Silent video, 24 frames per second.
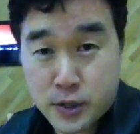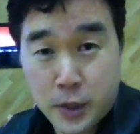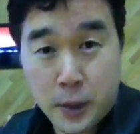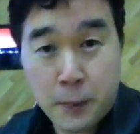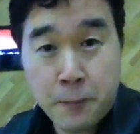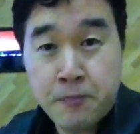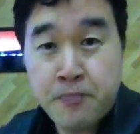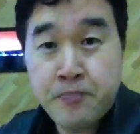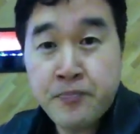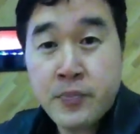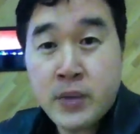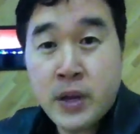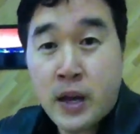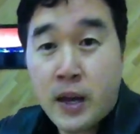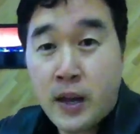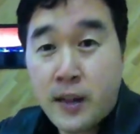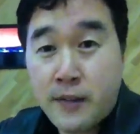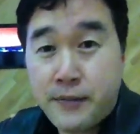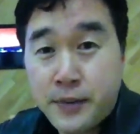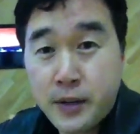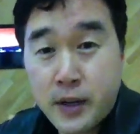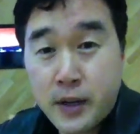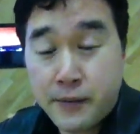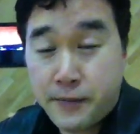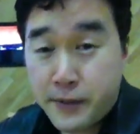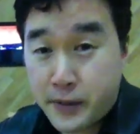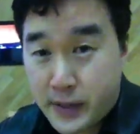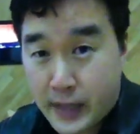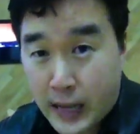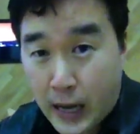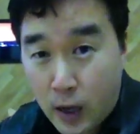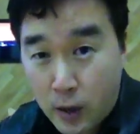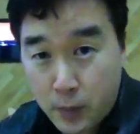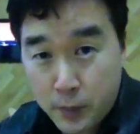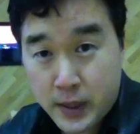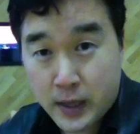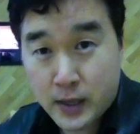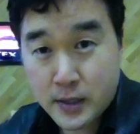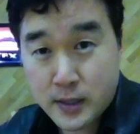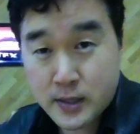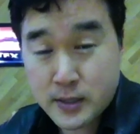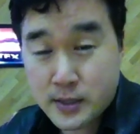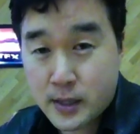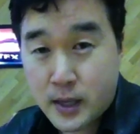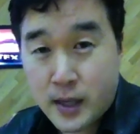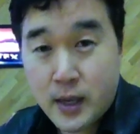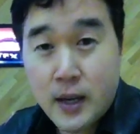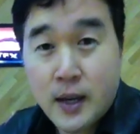So if you doubt me on
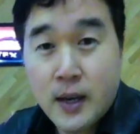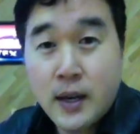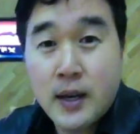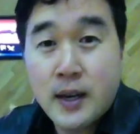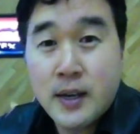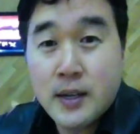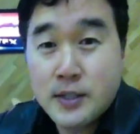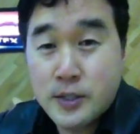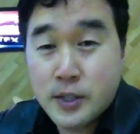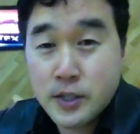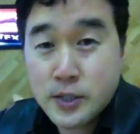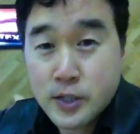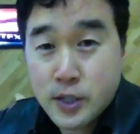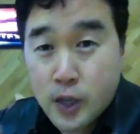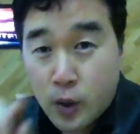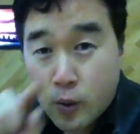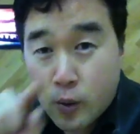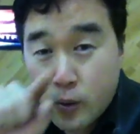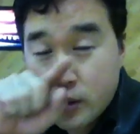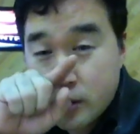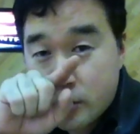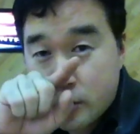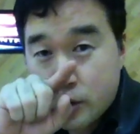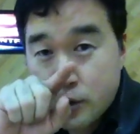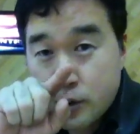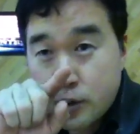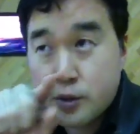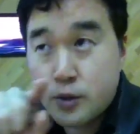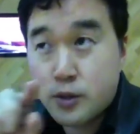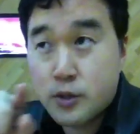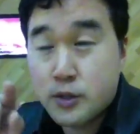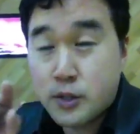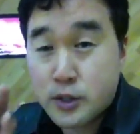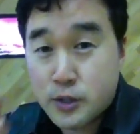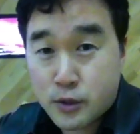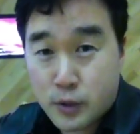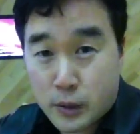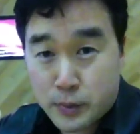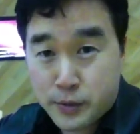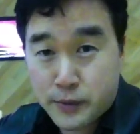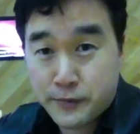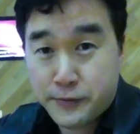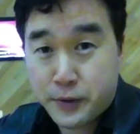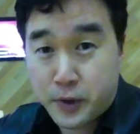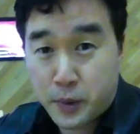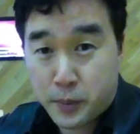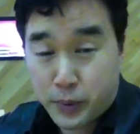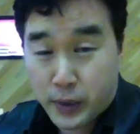this, just go into your
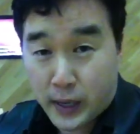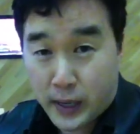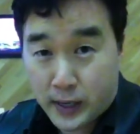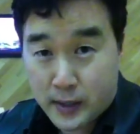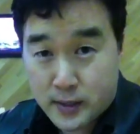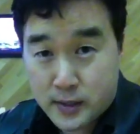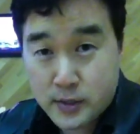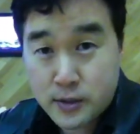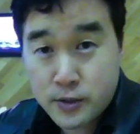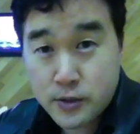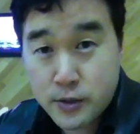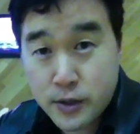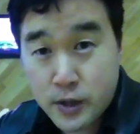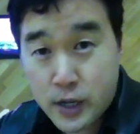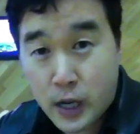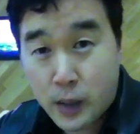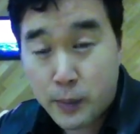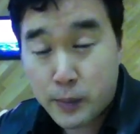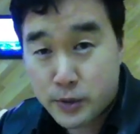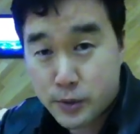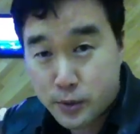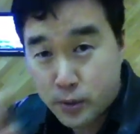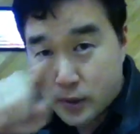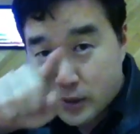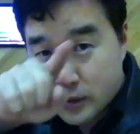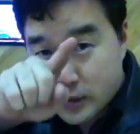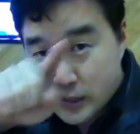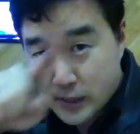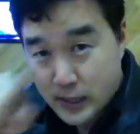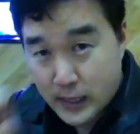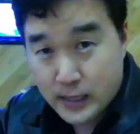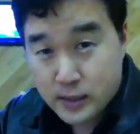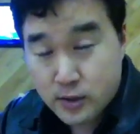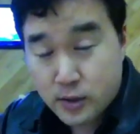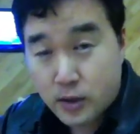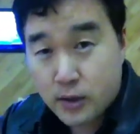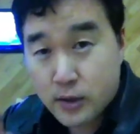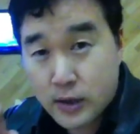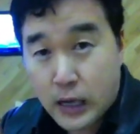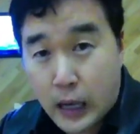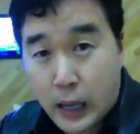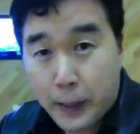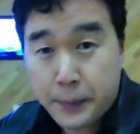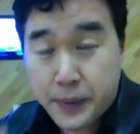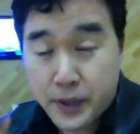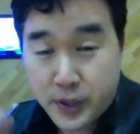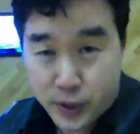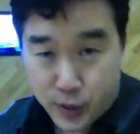description for your product in your e-commerce store, select all,
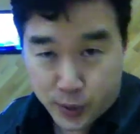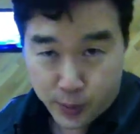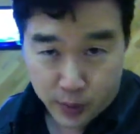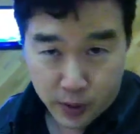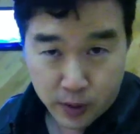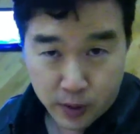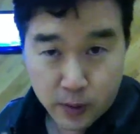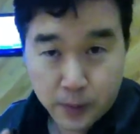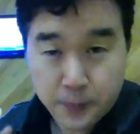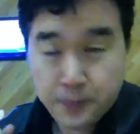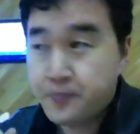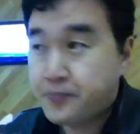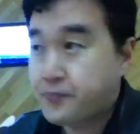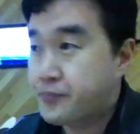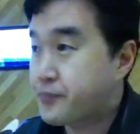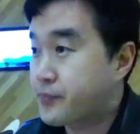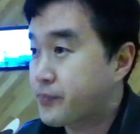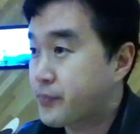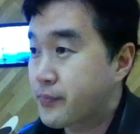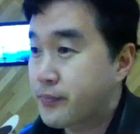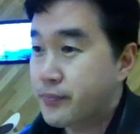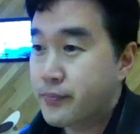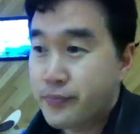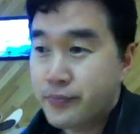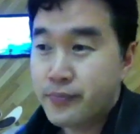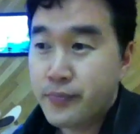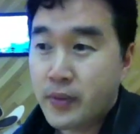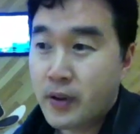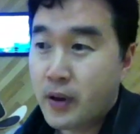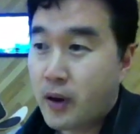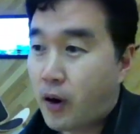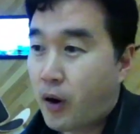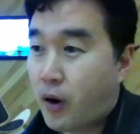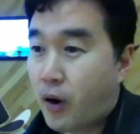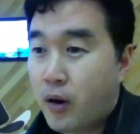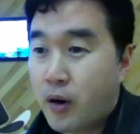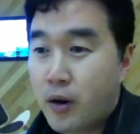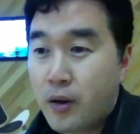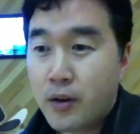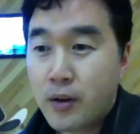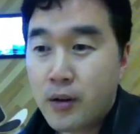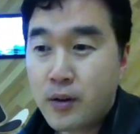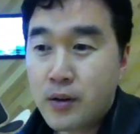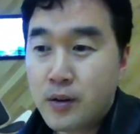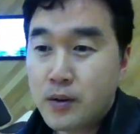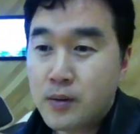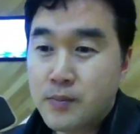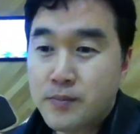copy, throw
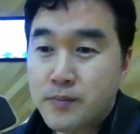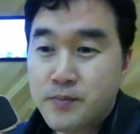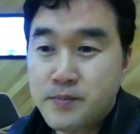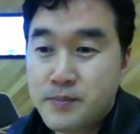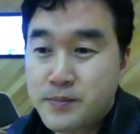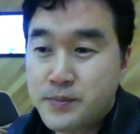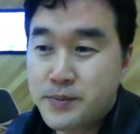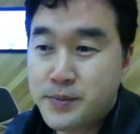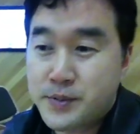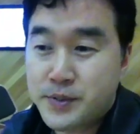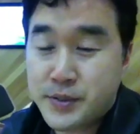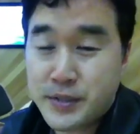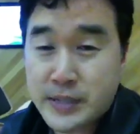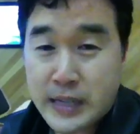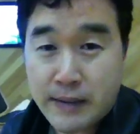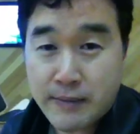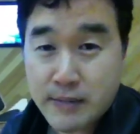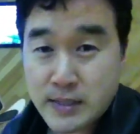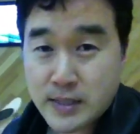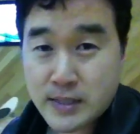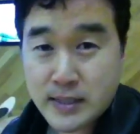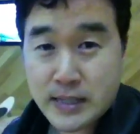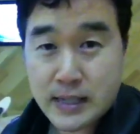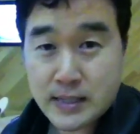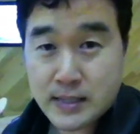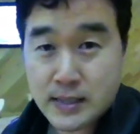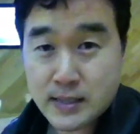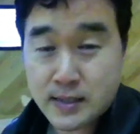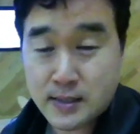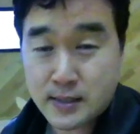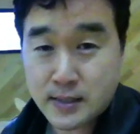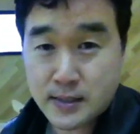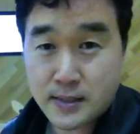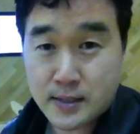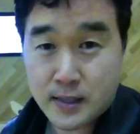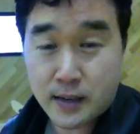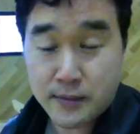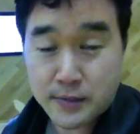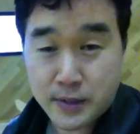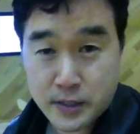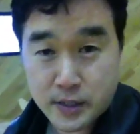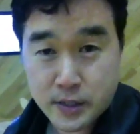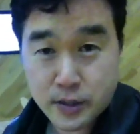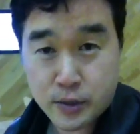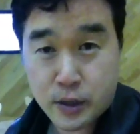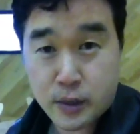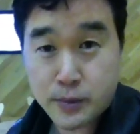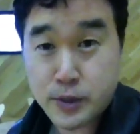all 7 sentences of
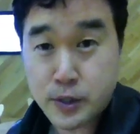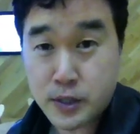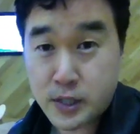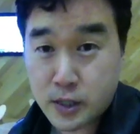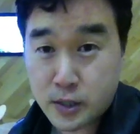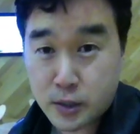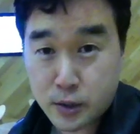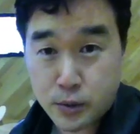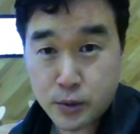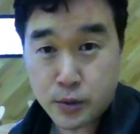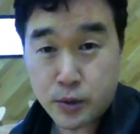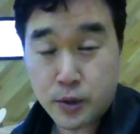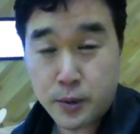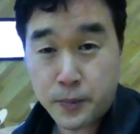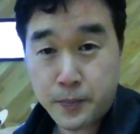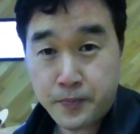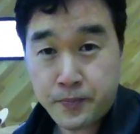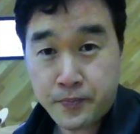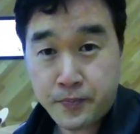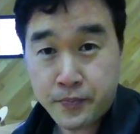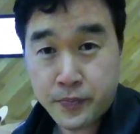the description into Google.